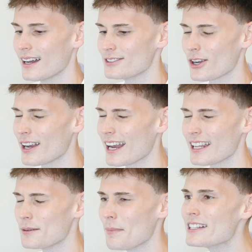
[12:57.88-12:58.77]
donating
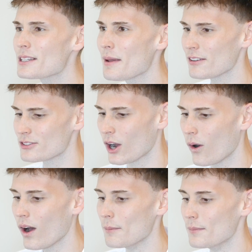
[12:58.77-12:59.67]
an immense amount of
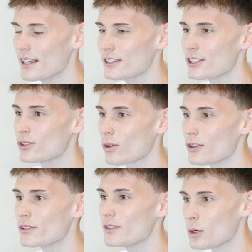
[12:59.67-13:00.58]
time to the
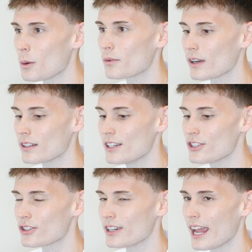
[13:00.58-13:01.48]
growth of the equipment rental
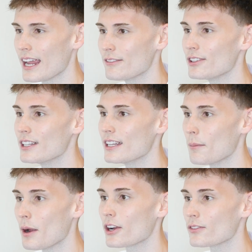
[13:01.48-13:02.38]
industry and for the
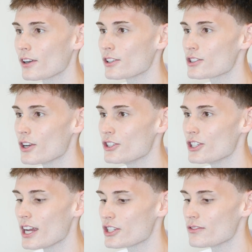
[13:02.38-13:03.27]
American Rental
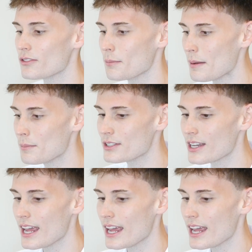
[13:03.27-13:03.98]
Association for members.